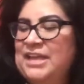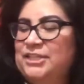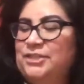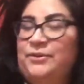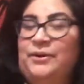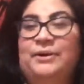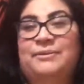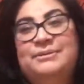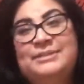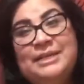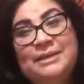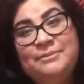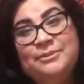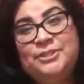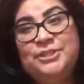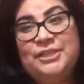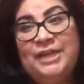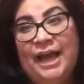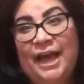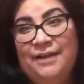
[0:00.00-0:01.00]
so I was able
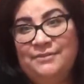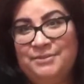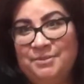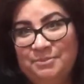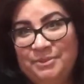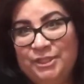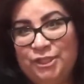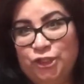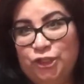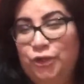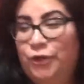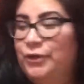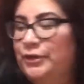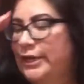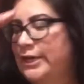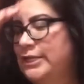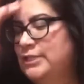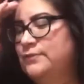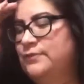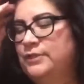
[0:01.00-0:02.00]
to have something to show you
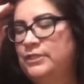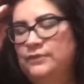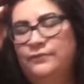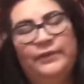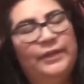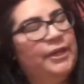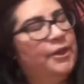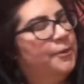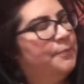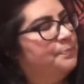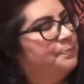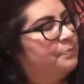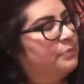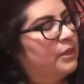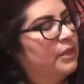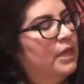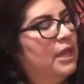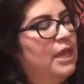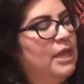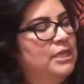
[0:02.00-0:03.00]
guys for this video.
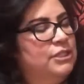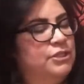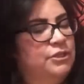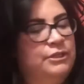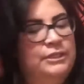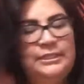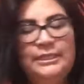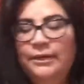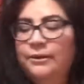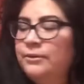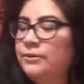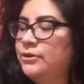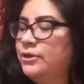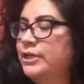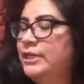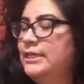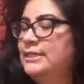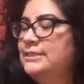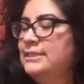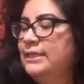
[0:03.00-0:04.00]
So the tarot
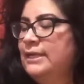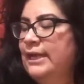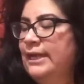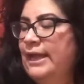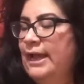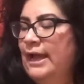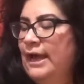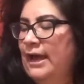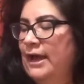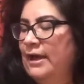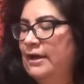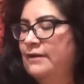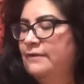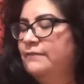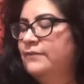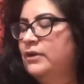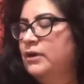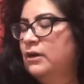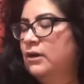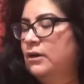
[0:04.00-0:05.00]
goodies that I have
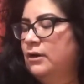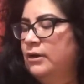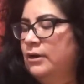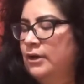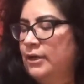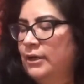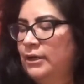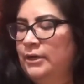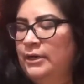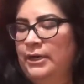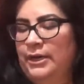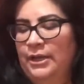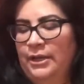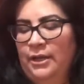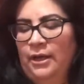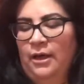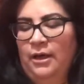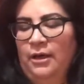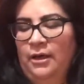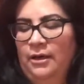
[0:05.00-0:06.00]
are,
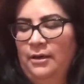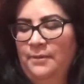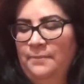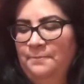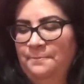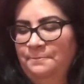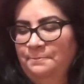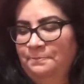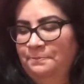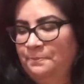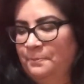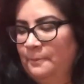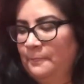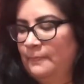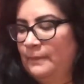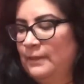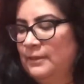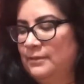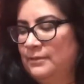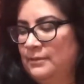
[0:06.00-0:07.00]
um,
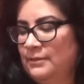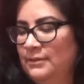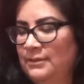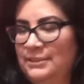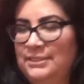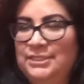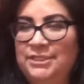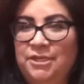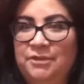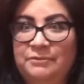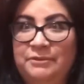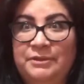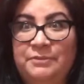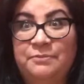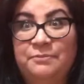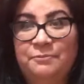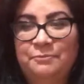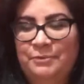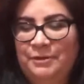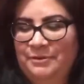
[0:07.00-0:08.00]
let's start with
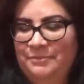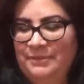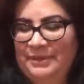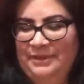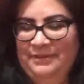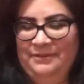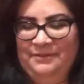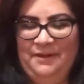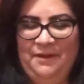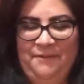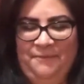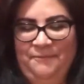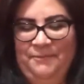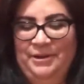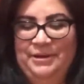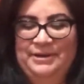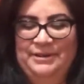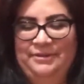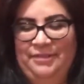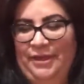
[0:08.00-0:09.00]
one of my,
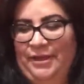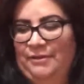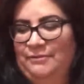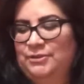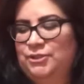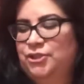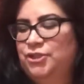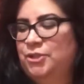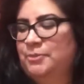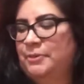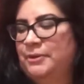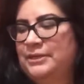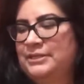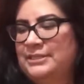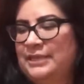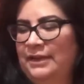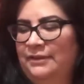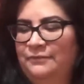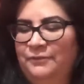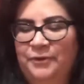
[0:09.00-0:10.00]
one thing I was super
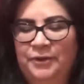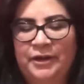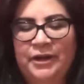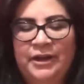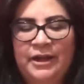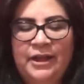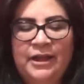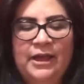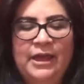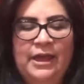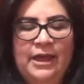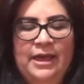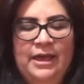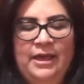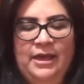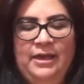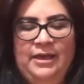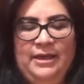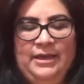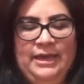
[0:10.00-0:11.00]
excited for
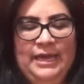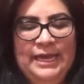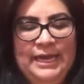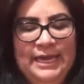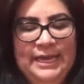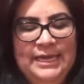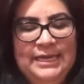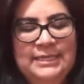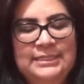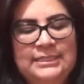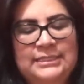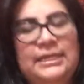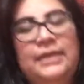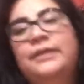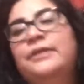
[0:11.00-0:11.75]
is